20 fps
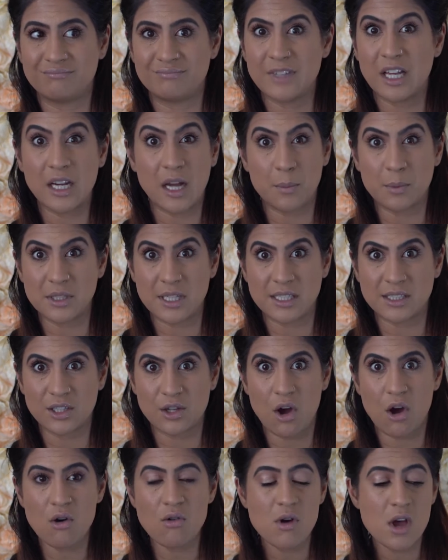a couple days
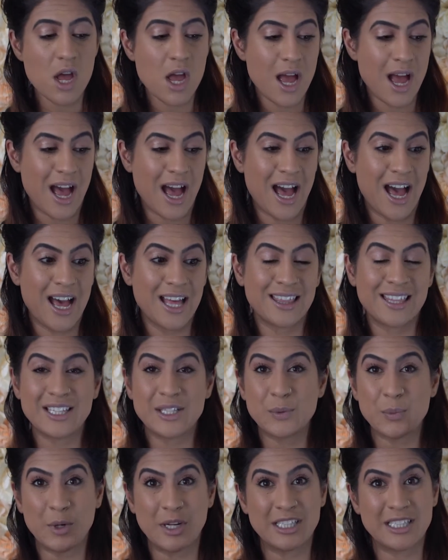ago.
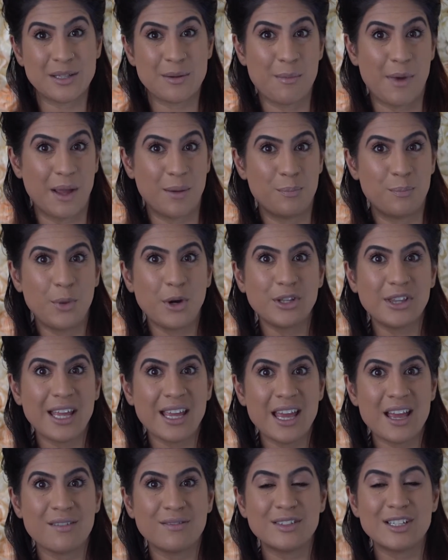This was my birthday
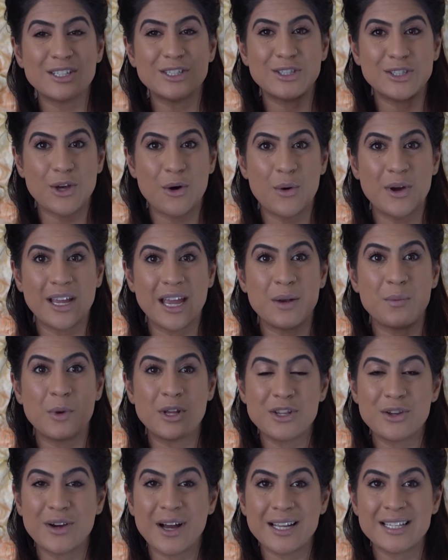gift. So again,
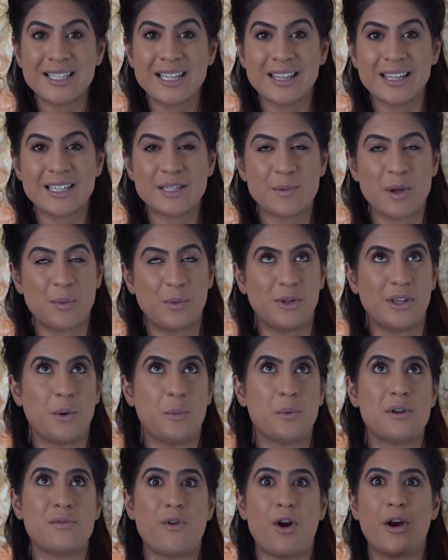when you guys see this, my birthday
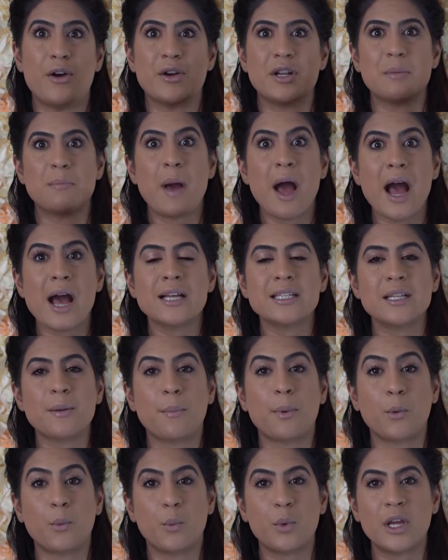would have already passed,
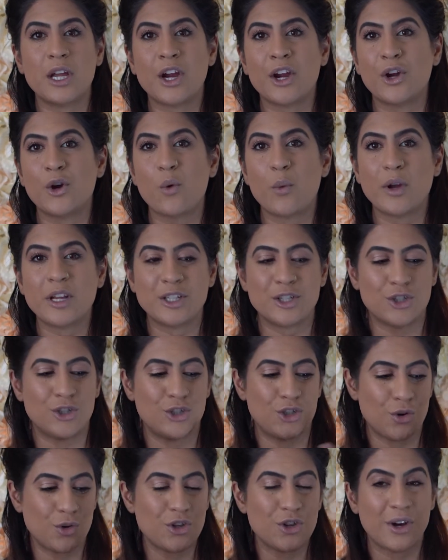but we are going to
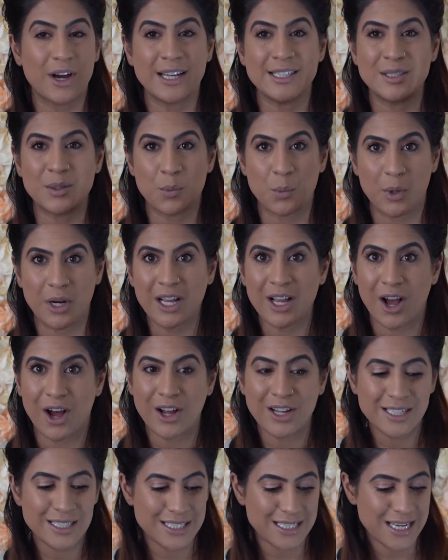show you guys what I got.
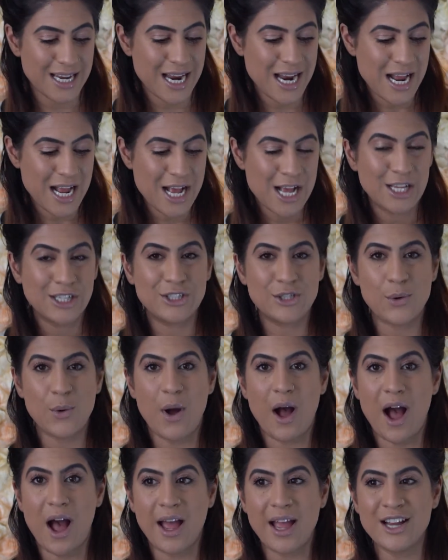So
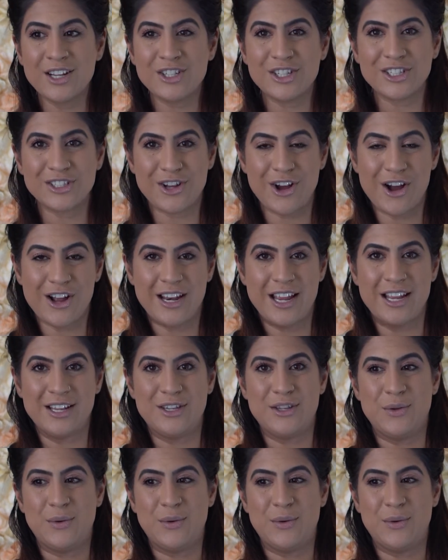I just got in, you